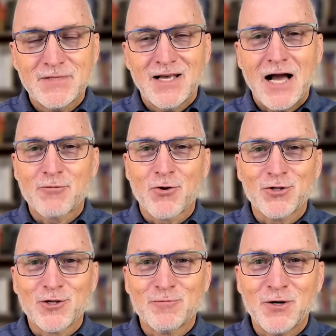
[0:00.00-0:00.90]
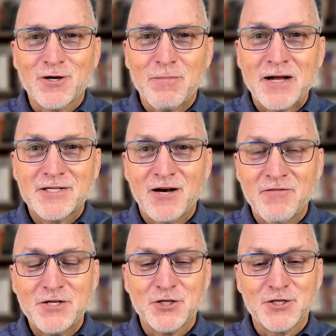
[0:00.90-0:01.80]
I wrote a little book about
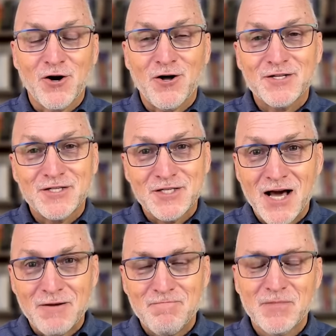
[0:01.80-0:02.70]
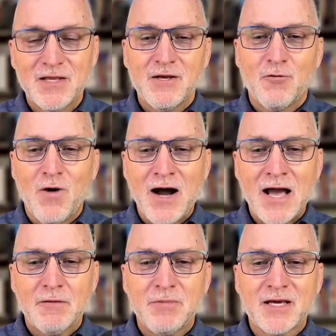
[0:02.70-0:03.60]
salvation called Done.
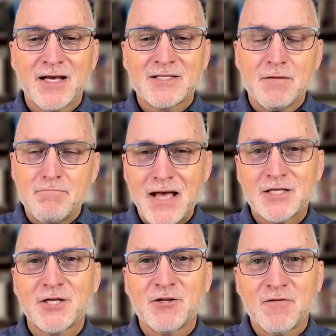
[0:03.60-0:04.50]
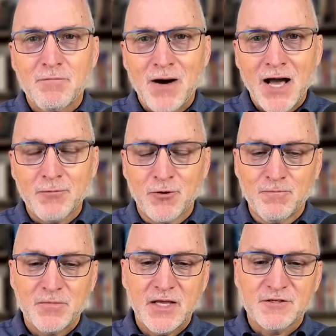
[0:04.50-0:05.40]
Why? Because the message of the Bible
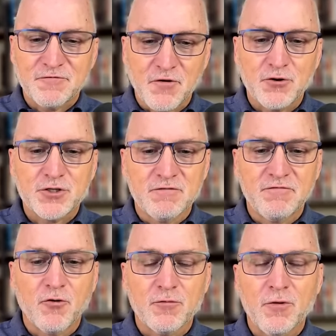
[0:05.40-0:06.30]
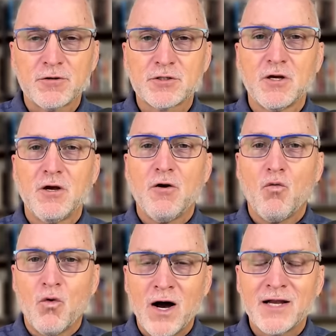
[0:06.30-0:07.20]
is first and foremost
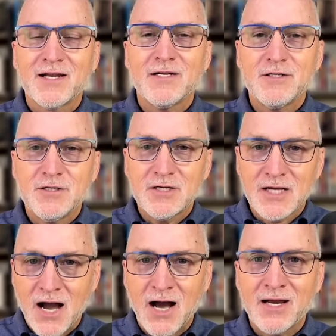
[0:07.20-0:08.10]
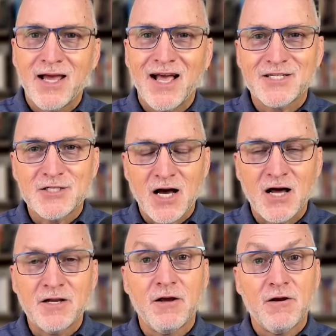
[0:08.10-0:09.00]
what God has
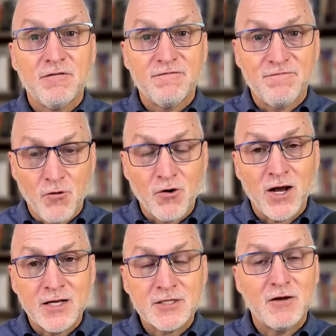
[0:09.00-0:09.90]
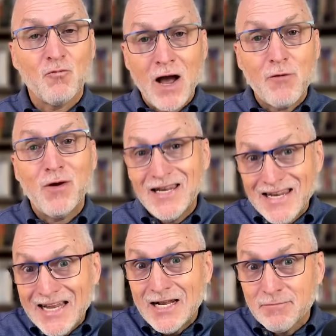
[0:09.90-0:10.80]
done for us, why we
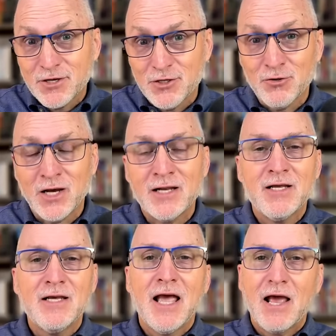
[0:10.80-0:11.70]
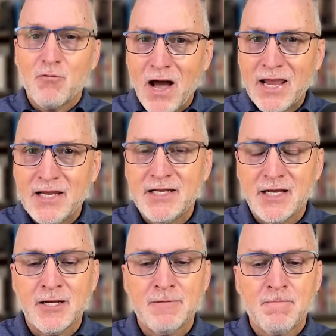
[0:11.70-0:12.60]
need him to do it, and why he did
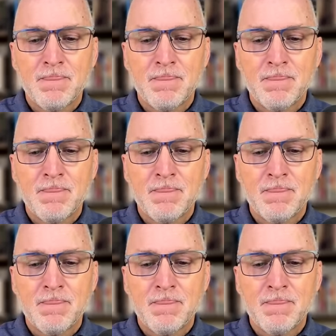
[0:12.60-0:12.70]
it.